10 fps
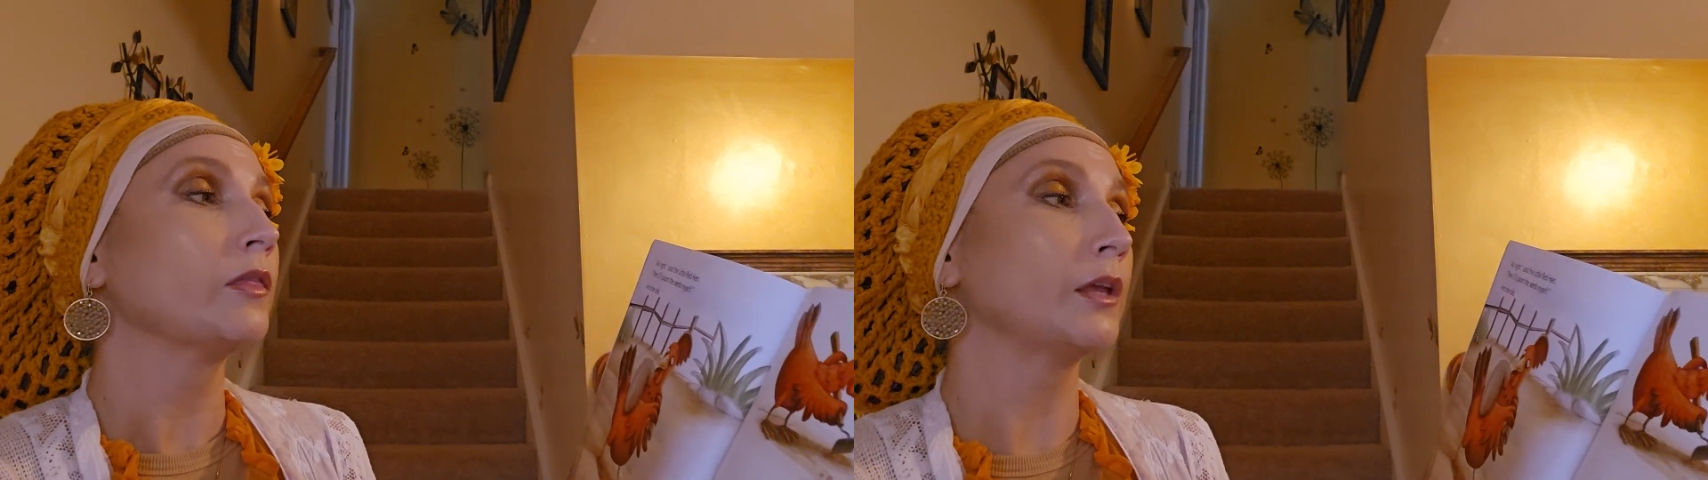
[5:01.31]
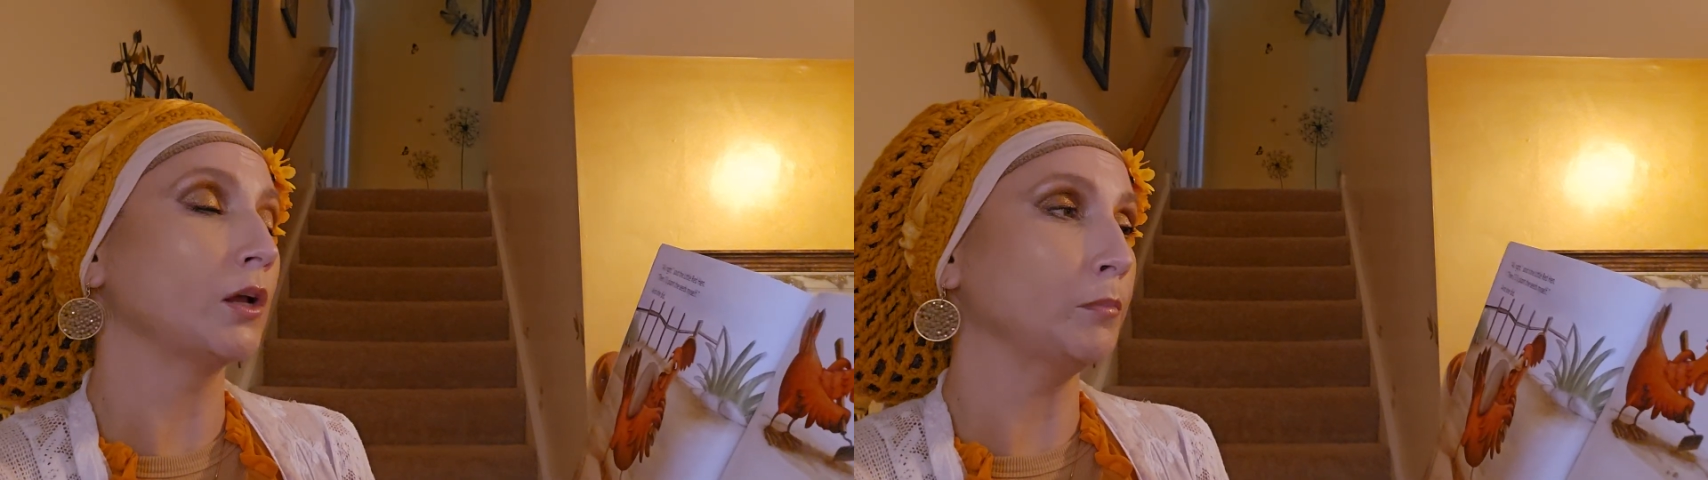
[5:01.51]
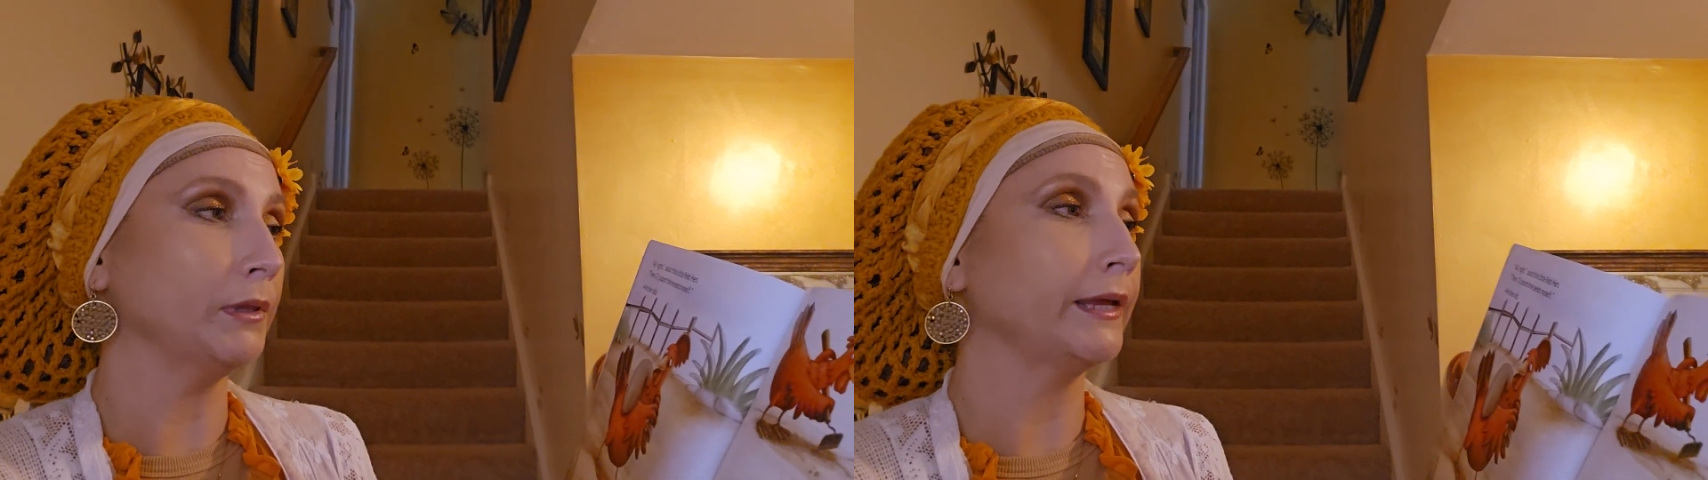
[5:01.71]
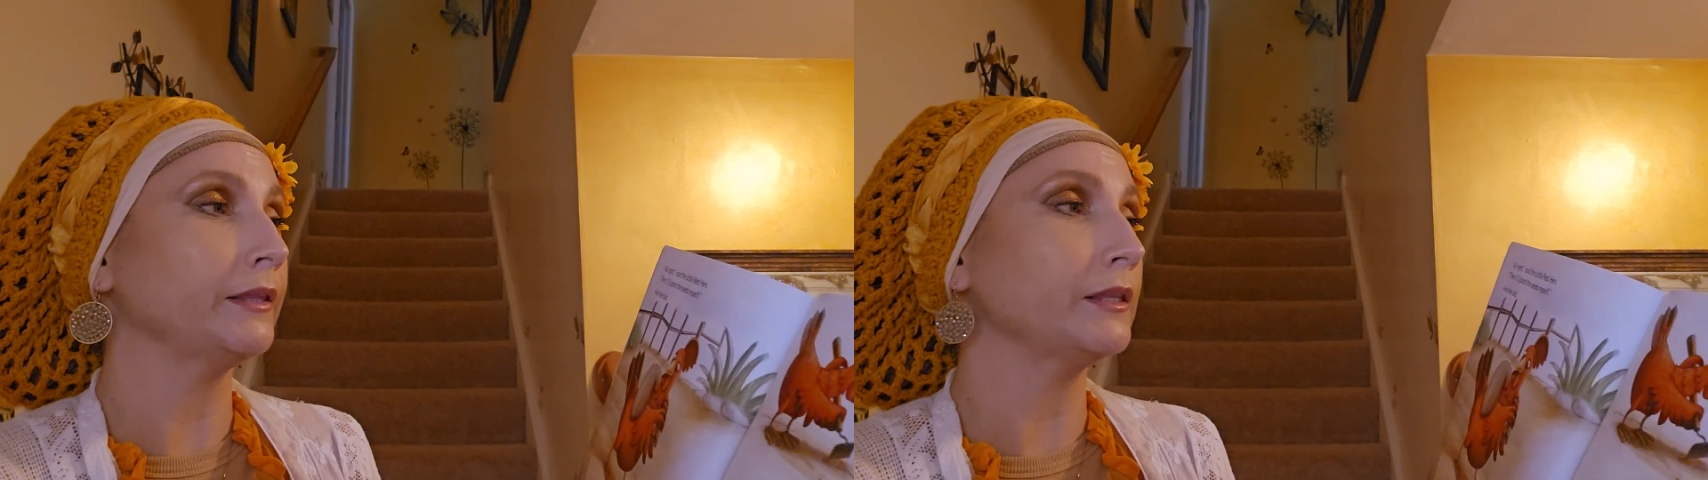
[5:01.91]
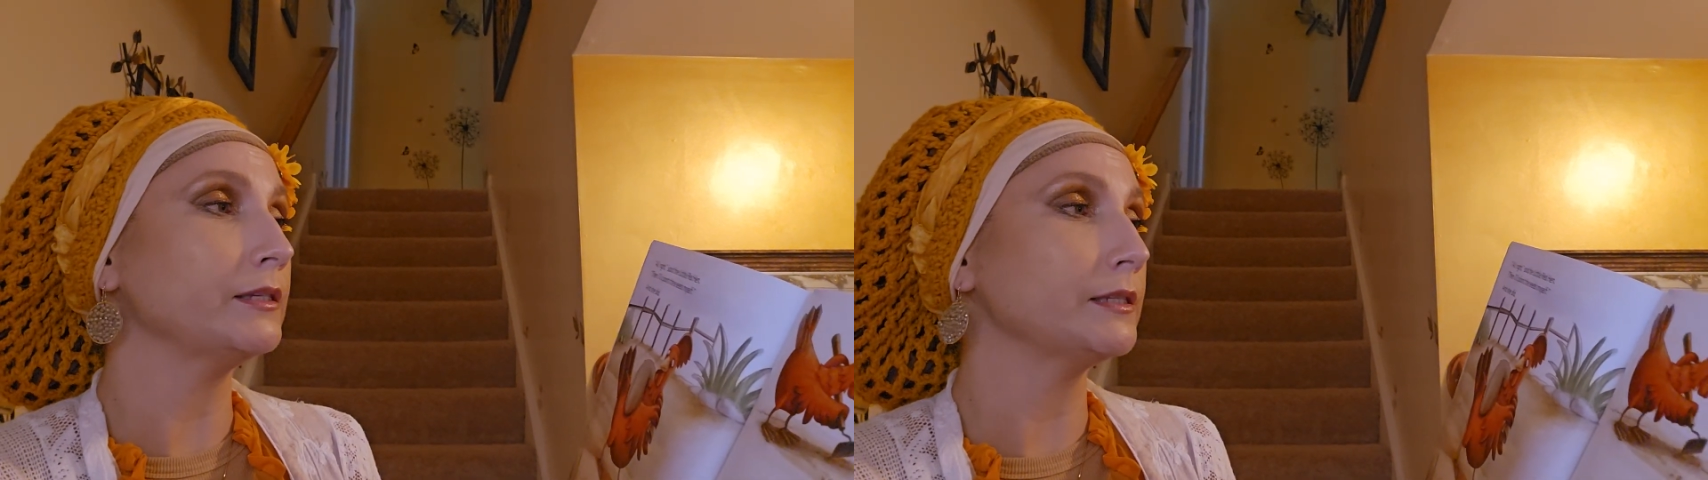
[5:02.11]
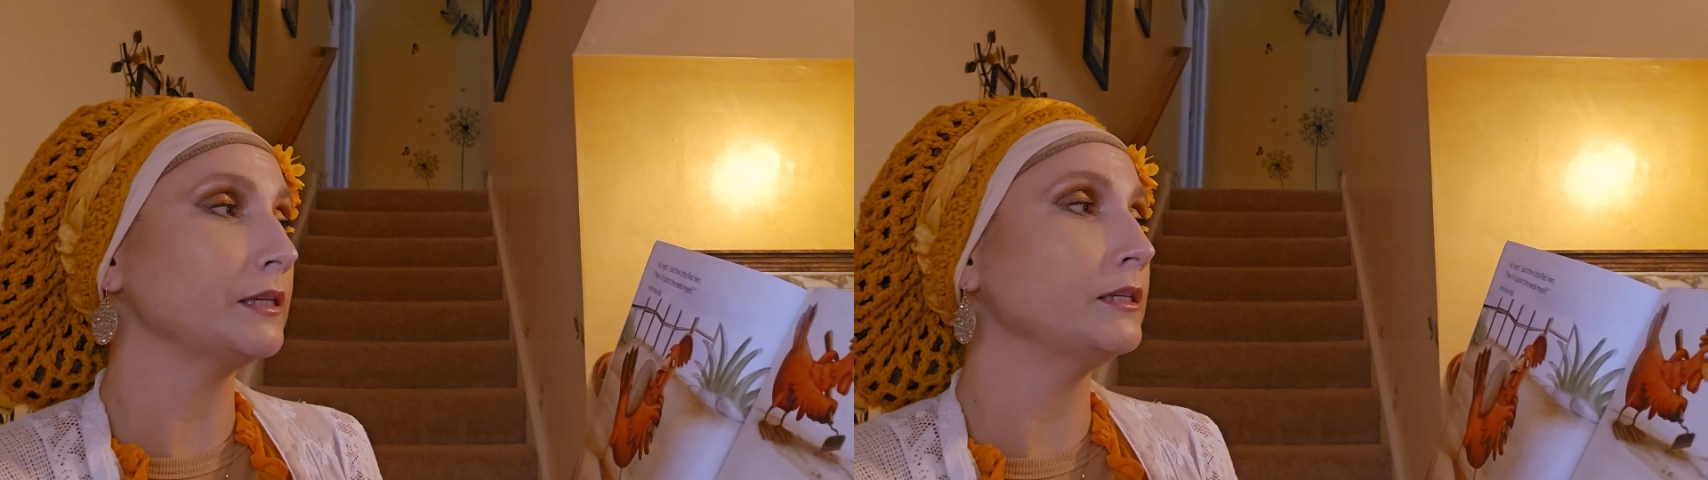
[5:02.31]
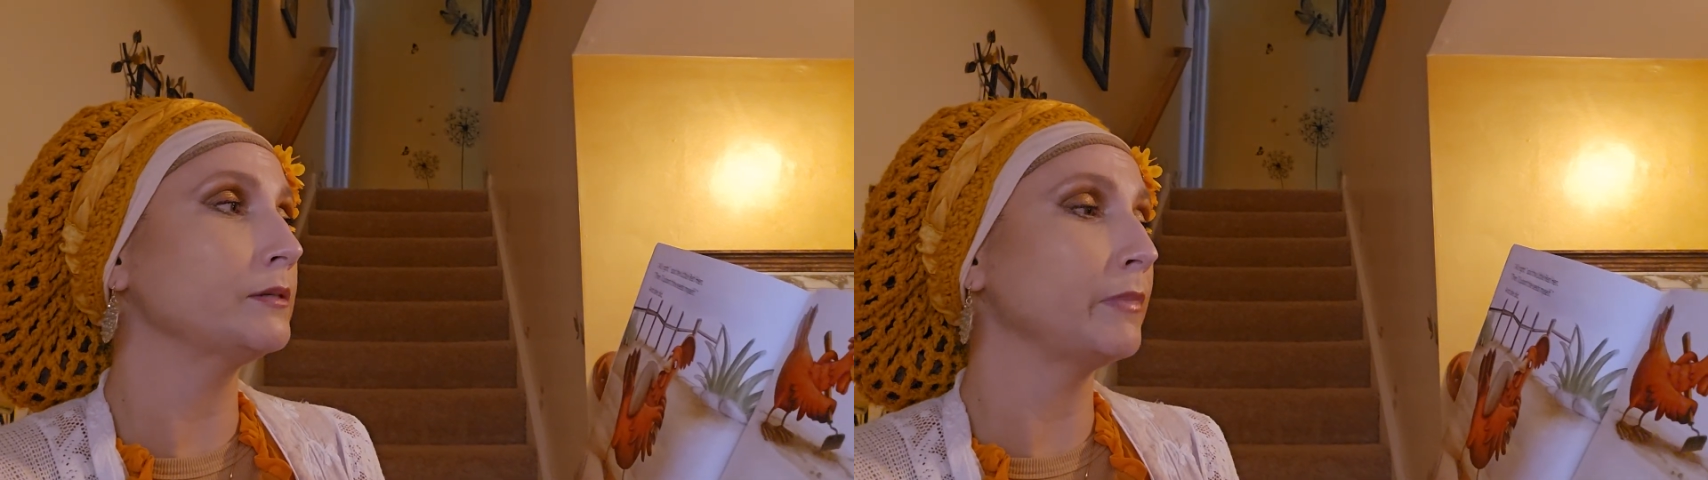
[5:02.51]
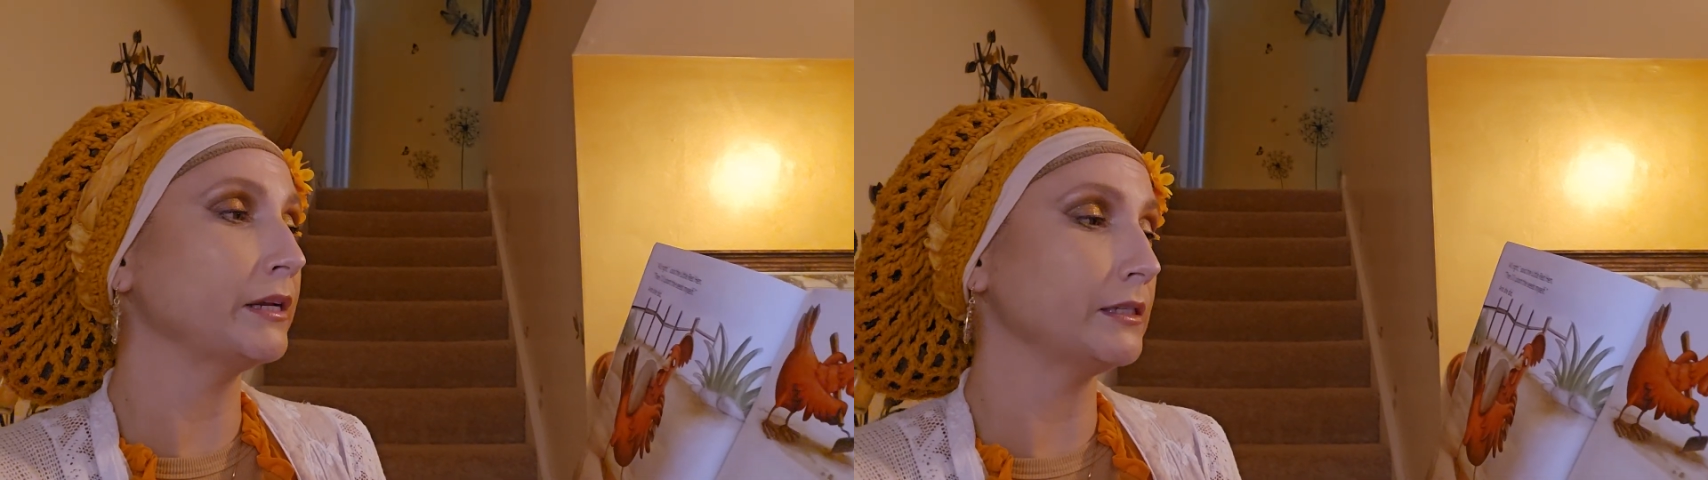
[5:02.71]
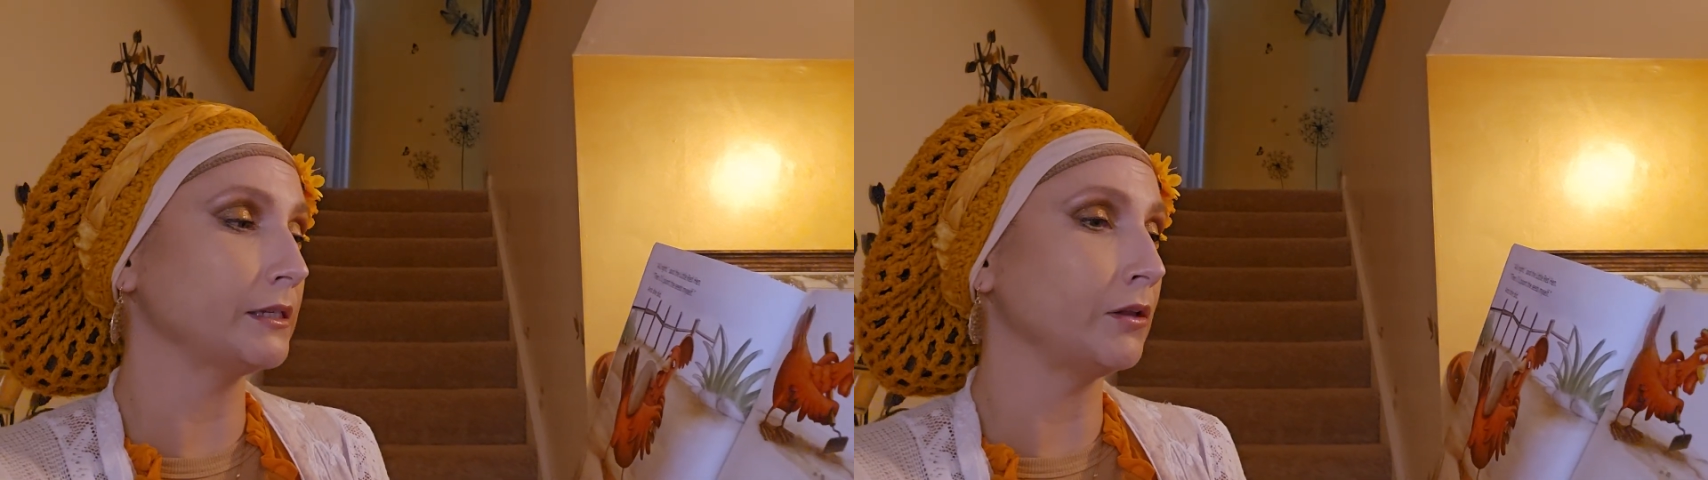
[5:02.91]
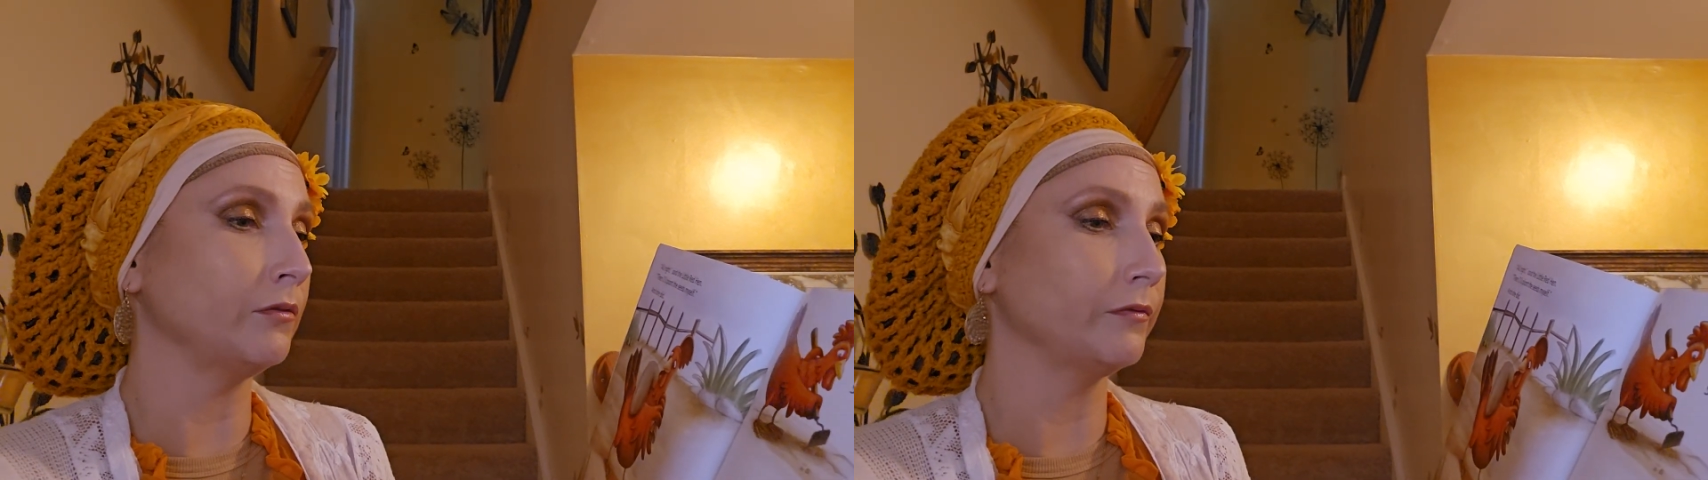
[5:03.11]
Then I'll plant the seeds
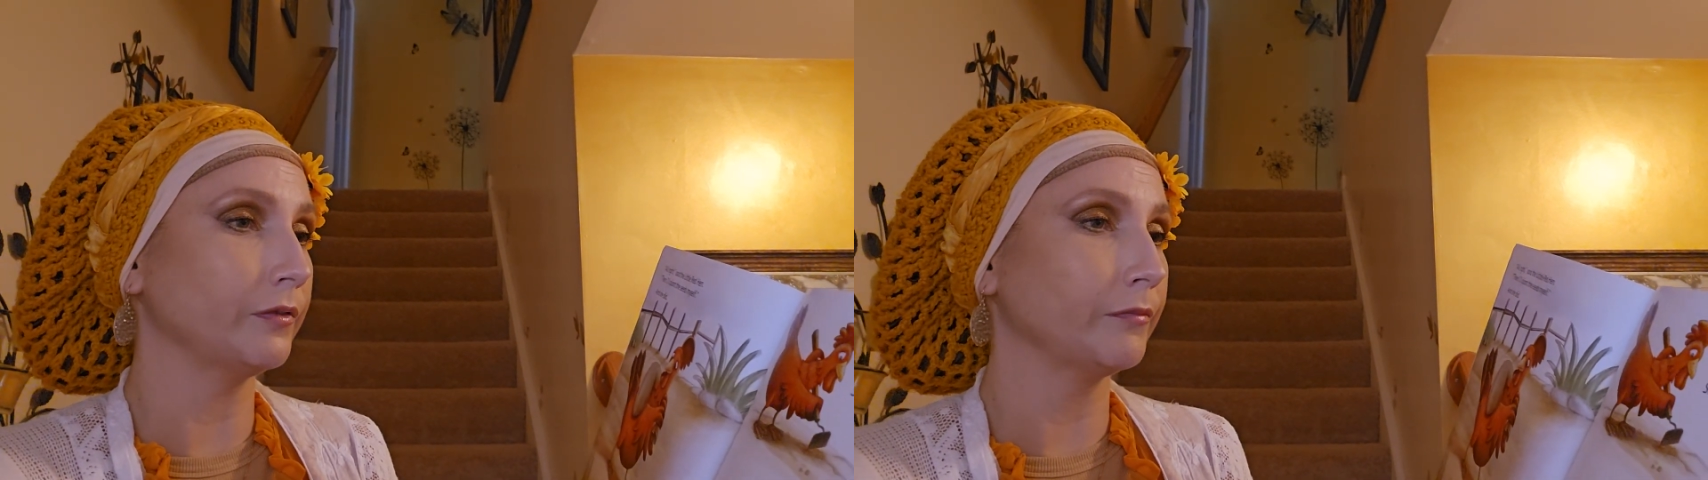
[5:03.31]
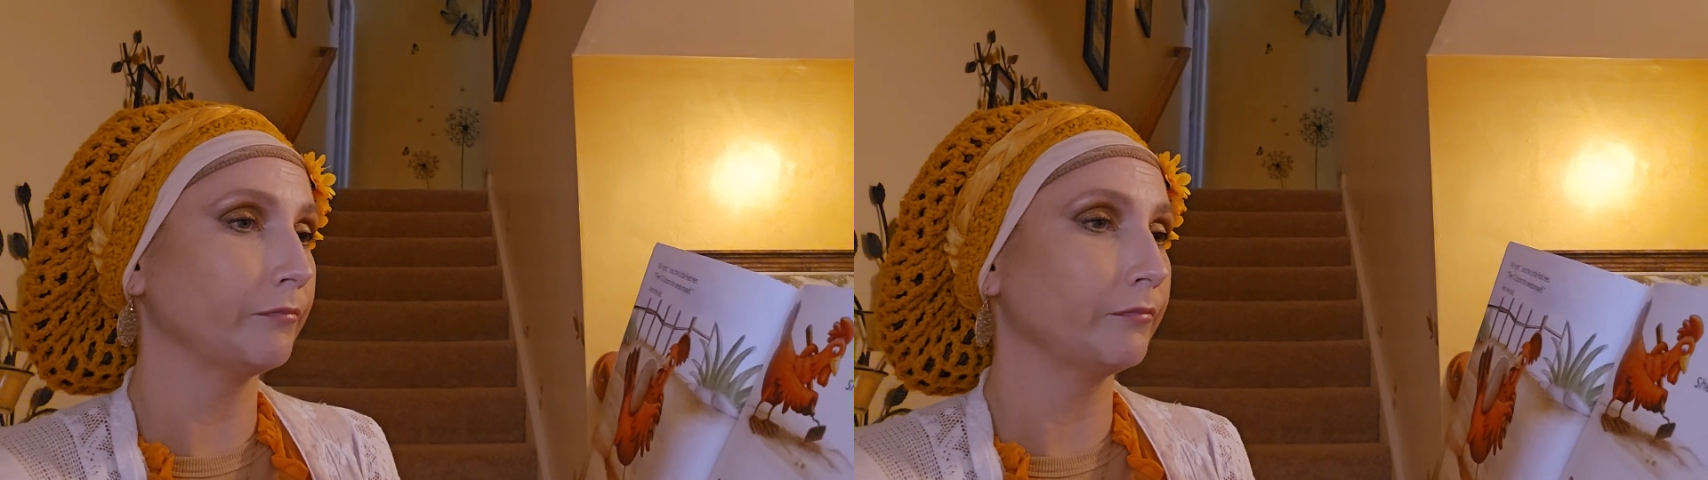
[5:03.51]
myself.